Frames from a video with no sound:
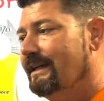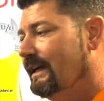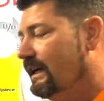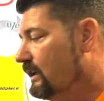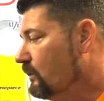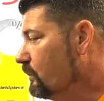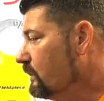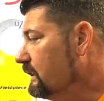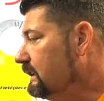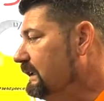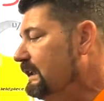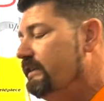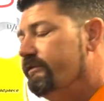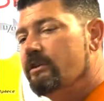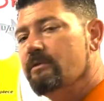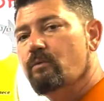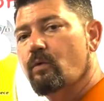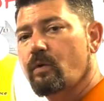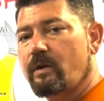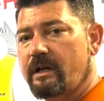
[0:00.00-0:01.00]
and I want to leave
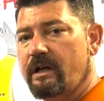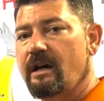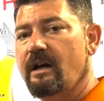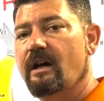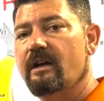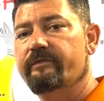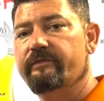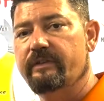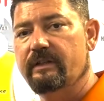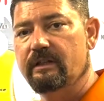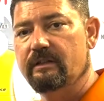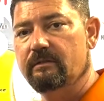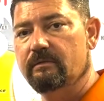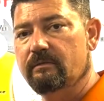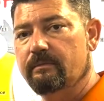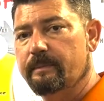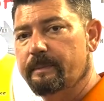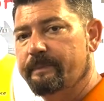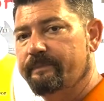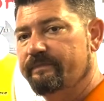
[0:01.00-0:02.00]
you more confident,
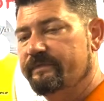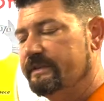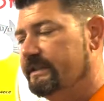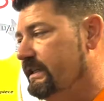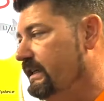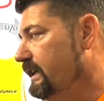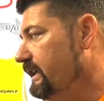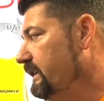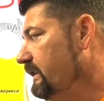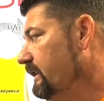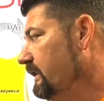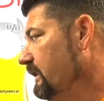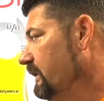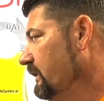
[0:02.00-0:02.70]
okay?